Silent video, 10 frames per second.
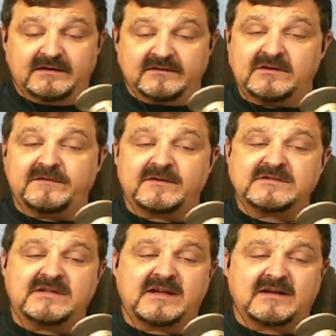So
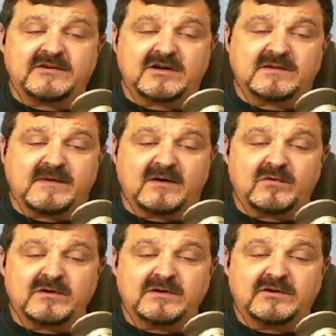first today,
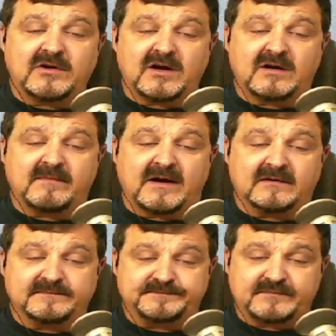we're going to talk
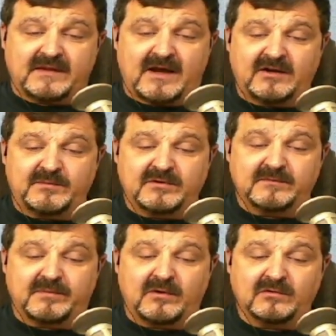about how to
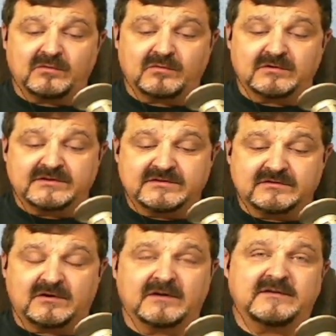put Polaroids
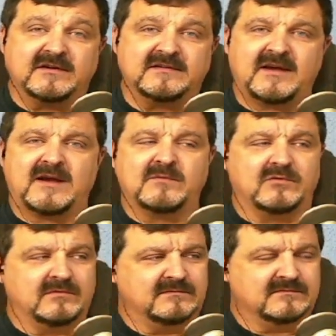onto a
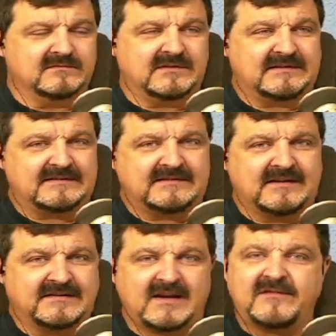table.
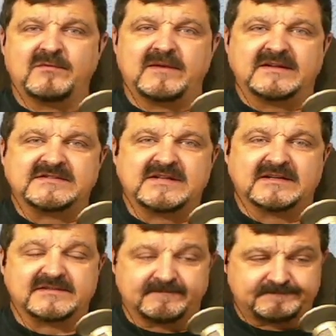Does that even make
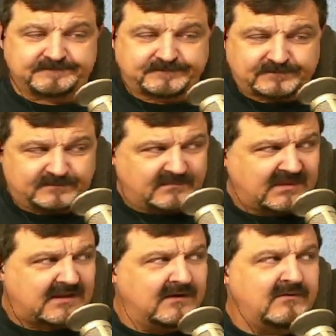sense?
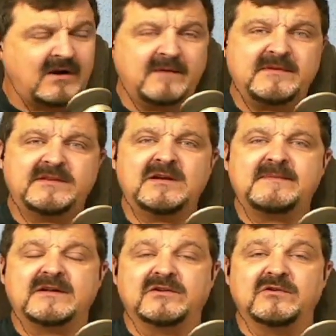Well, I've been thinking
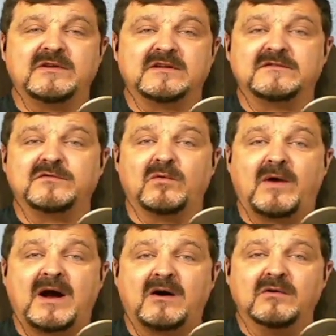about doing this for a
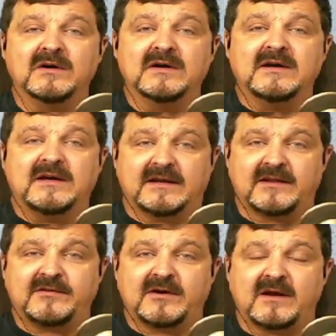while, and
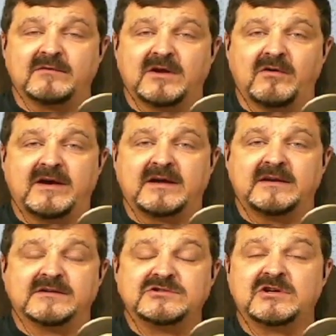I thought I would go
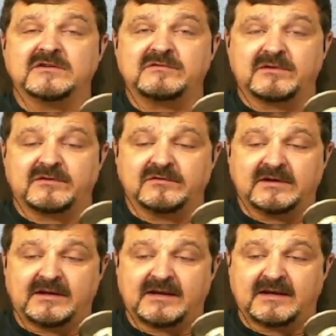ahead and share this with you
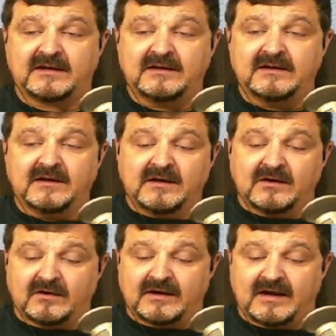today
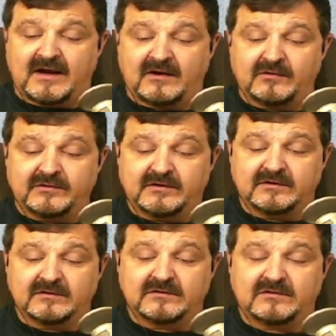on how
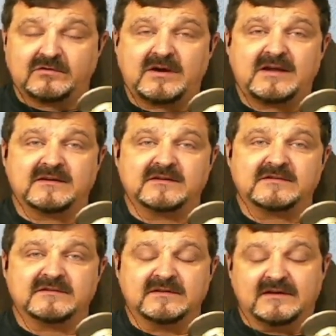to create this.